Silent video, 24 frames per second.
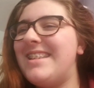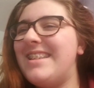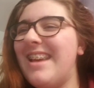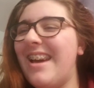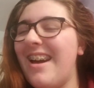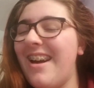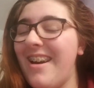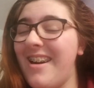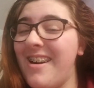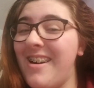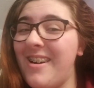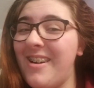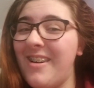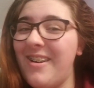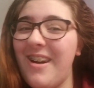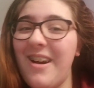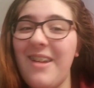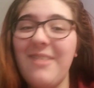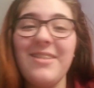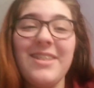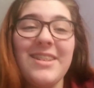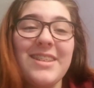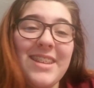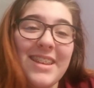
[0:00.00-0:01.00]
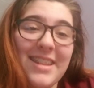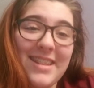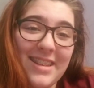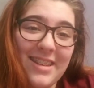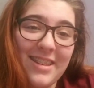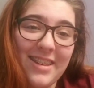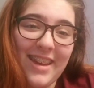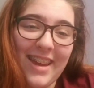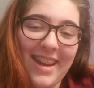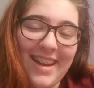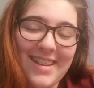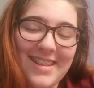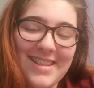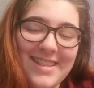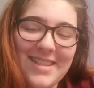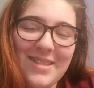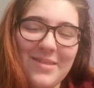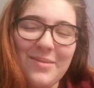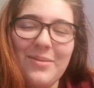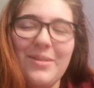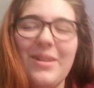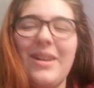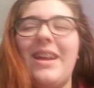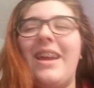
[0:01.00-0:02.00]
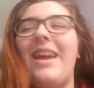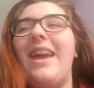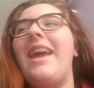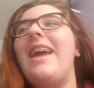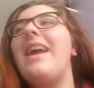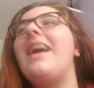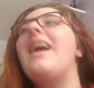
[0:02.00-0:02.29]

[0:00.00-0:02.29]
so, I'm just gonna tell you guys what I